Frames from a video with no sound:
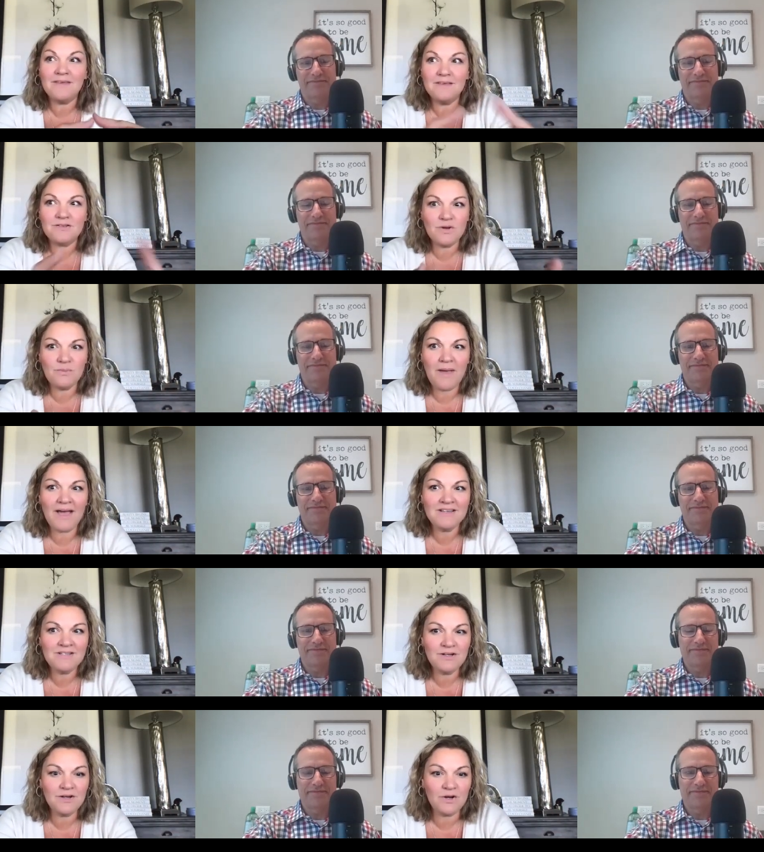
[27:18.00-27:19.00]
Speaker 1: so
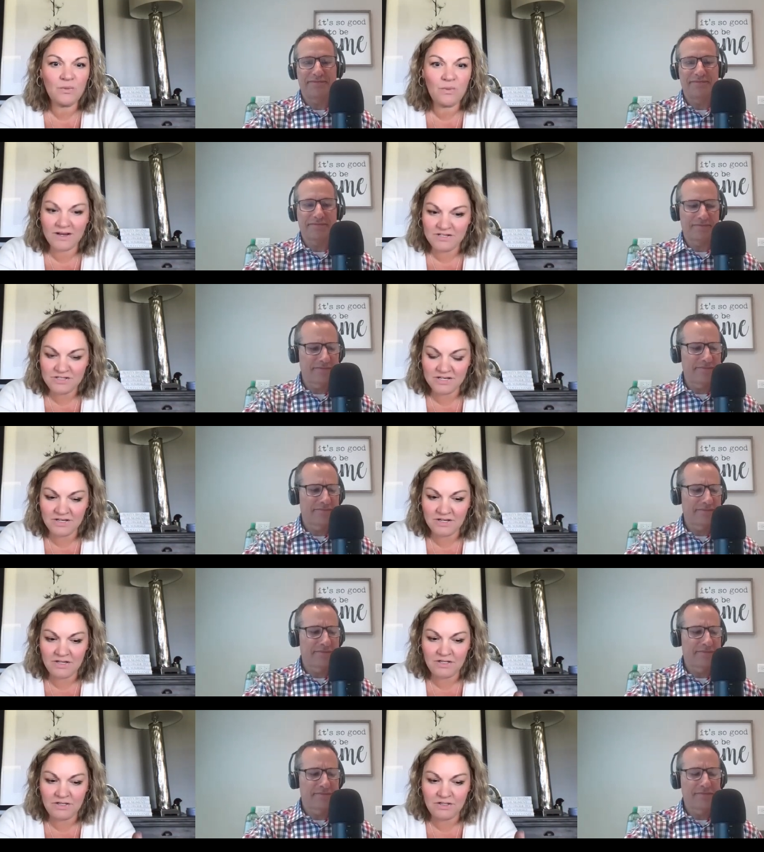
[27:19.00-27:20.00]
back to your
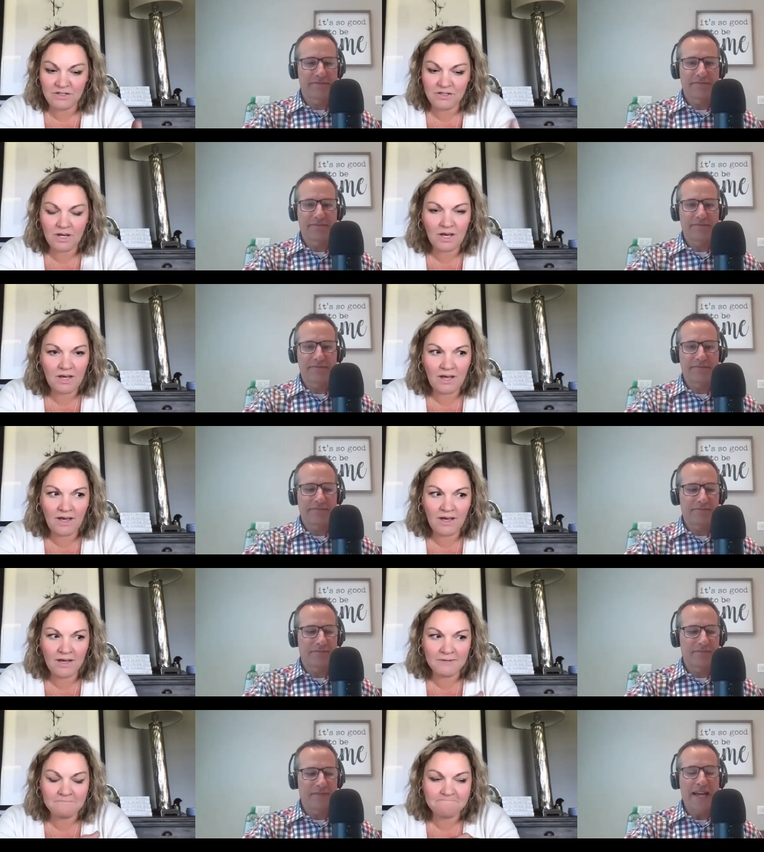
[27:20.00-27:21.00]
question.
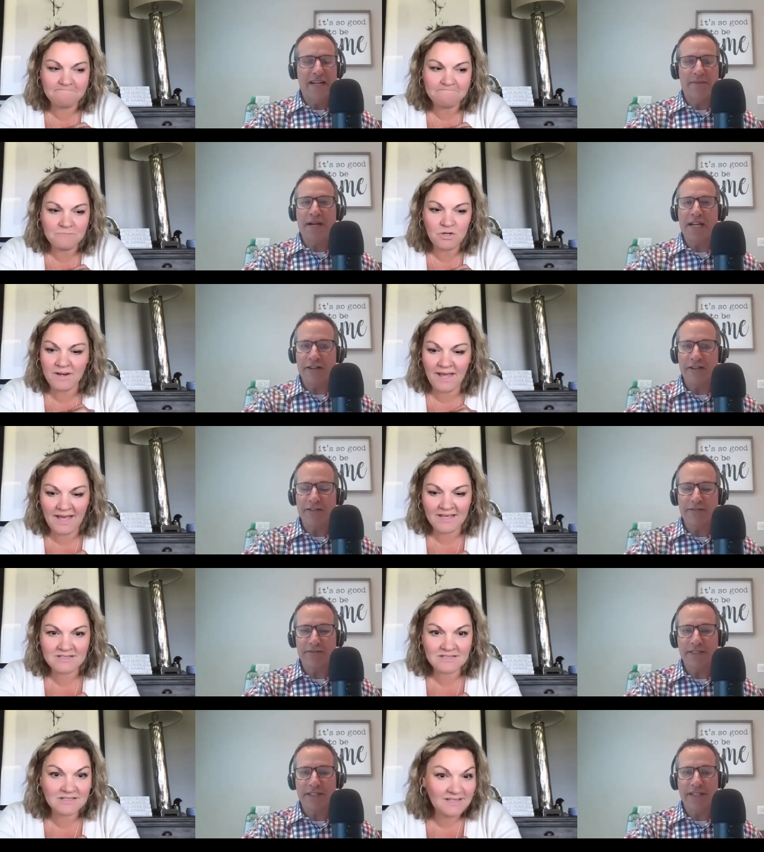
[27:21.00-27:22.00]
Um how to monitor.
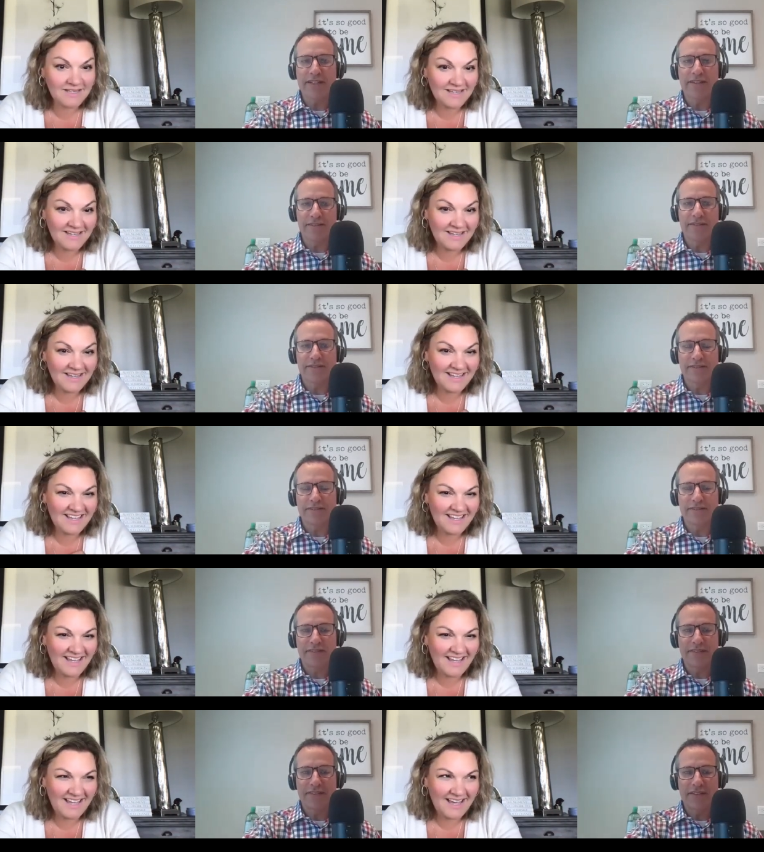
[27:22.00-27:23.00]
You know, yeah
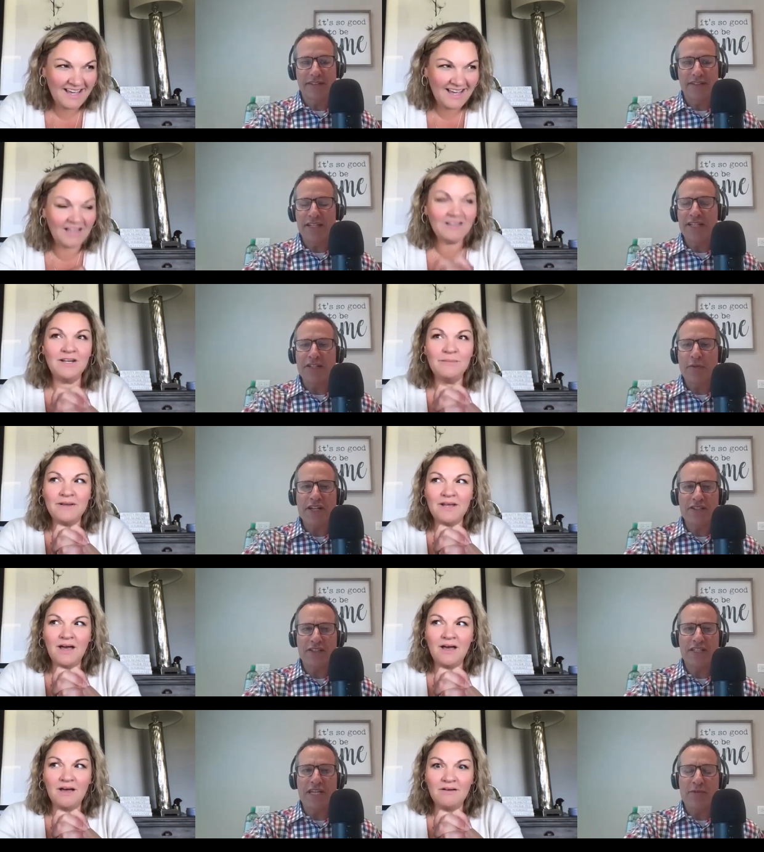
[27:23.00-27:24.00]
easy
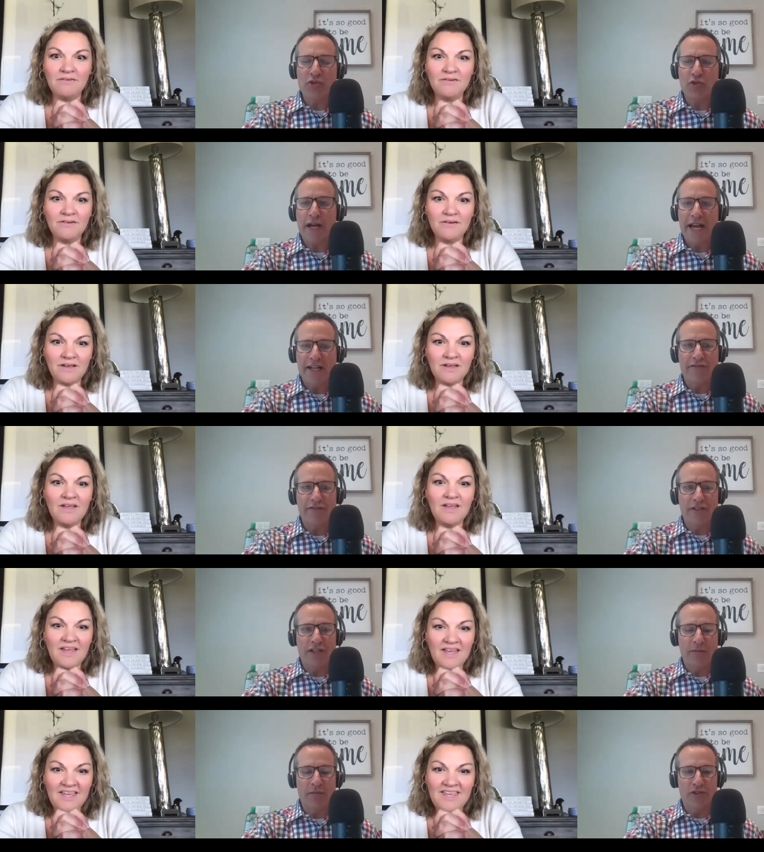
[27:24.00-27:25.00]
ways
Speaker 2: to keep track of
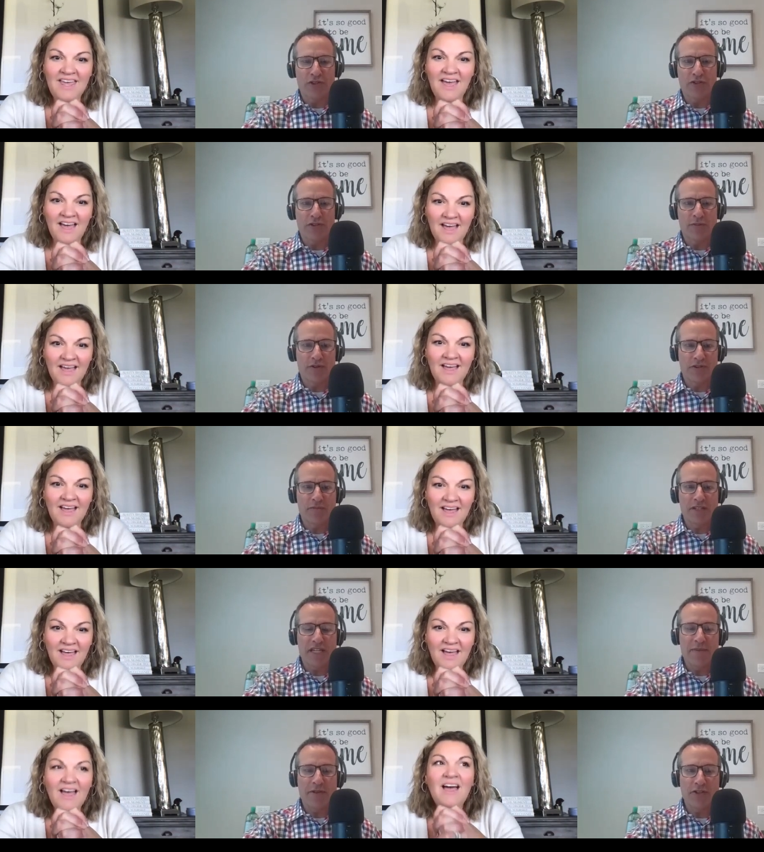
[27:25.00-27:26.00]
the numbers you're supposed to
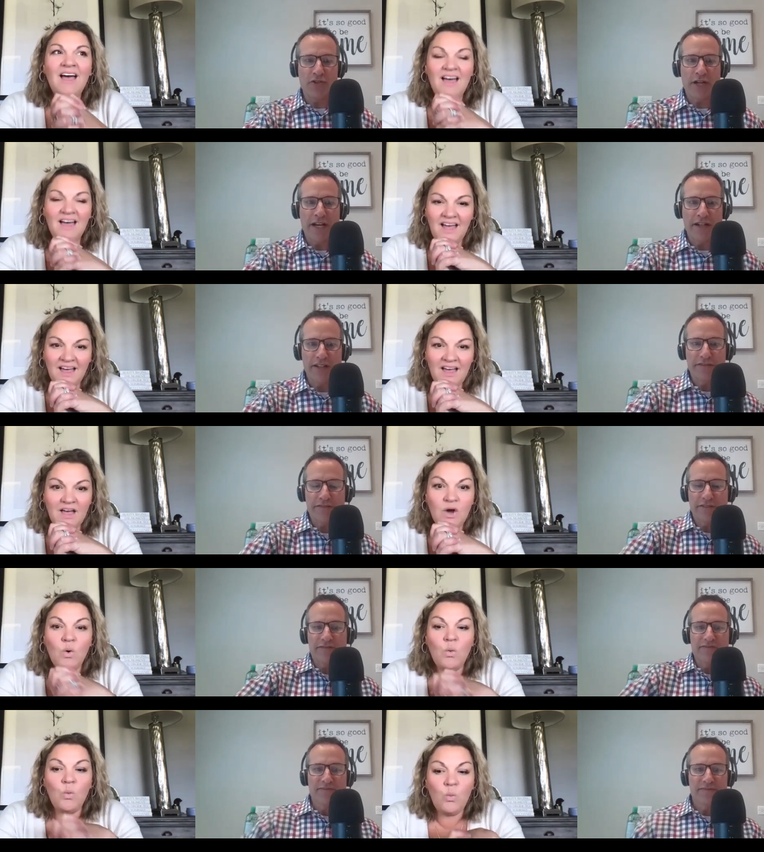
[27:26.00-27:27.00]
be keeping track of.
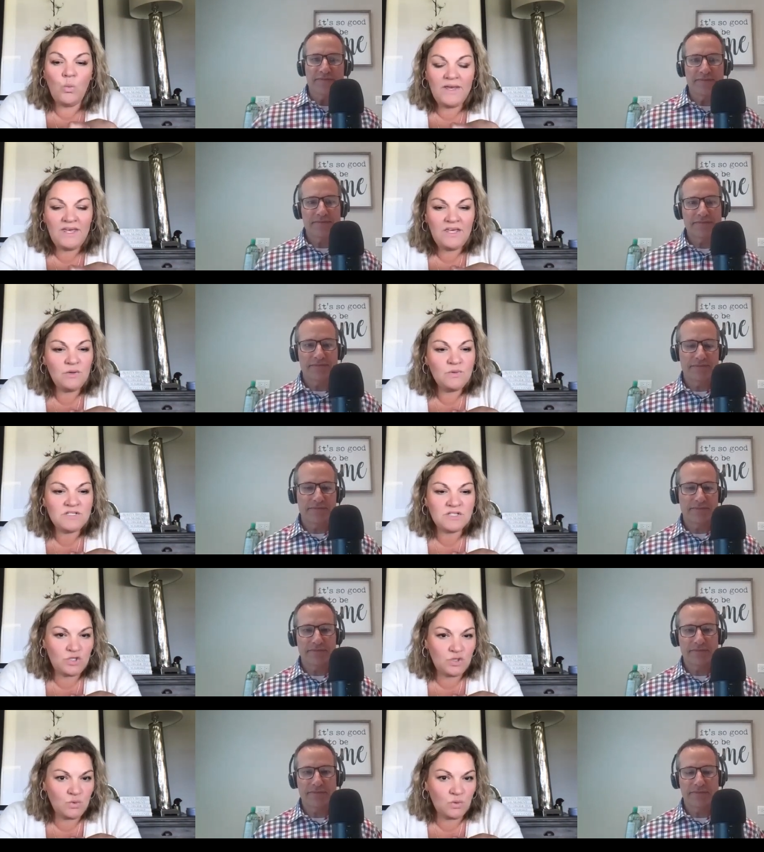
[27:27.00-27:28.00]
Speaker 1: We use a
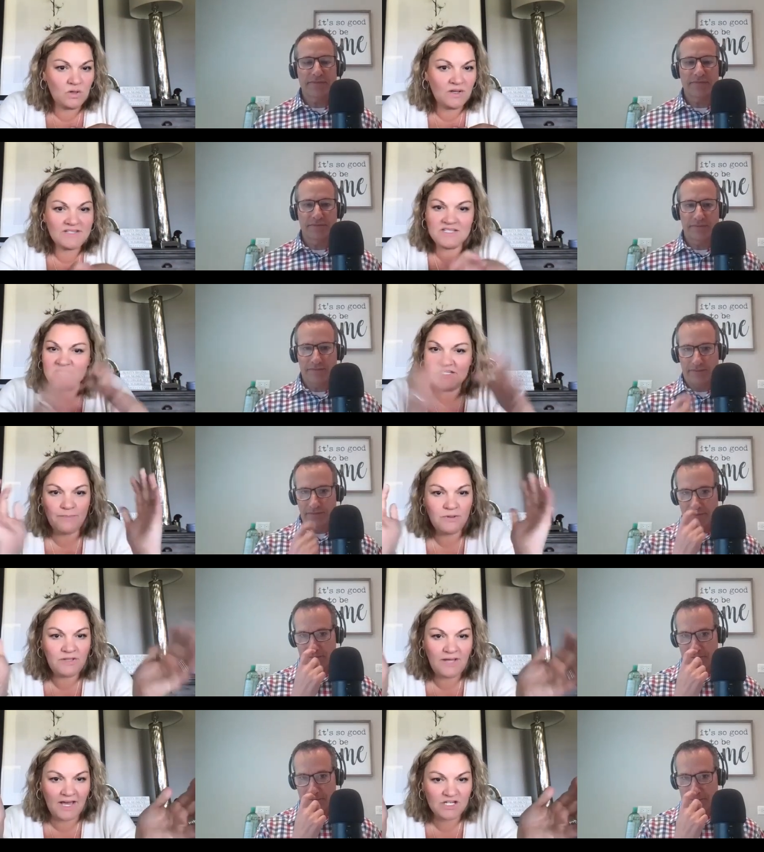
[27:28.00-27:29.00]
tool, it's a
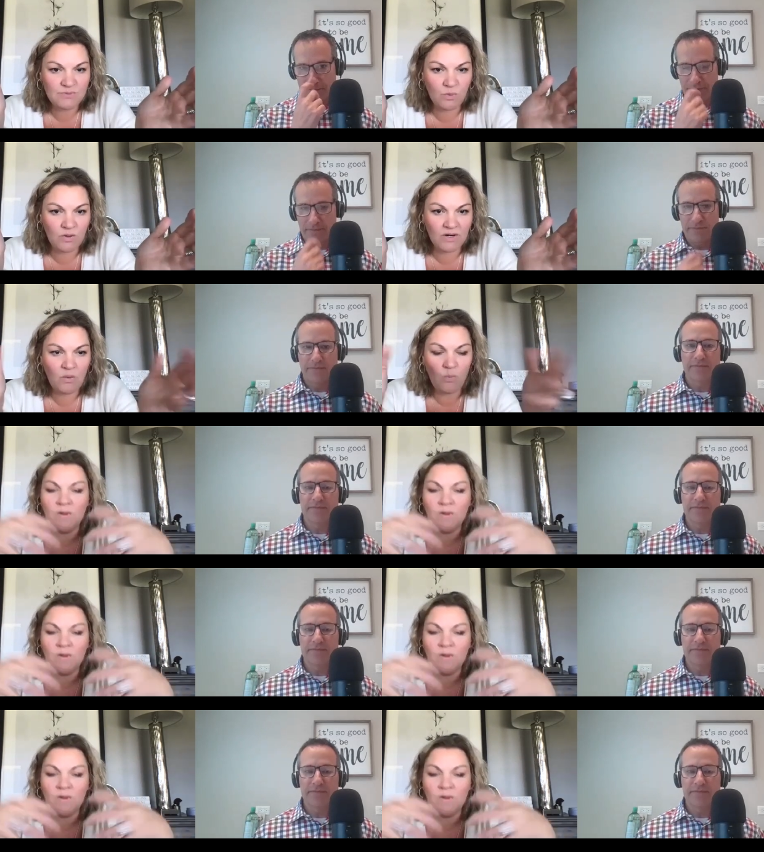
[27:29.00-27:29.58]
simple dashboard.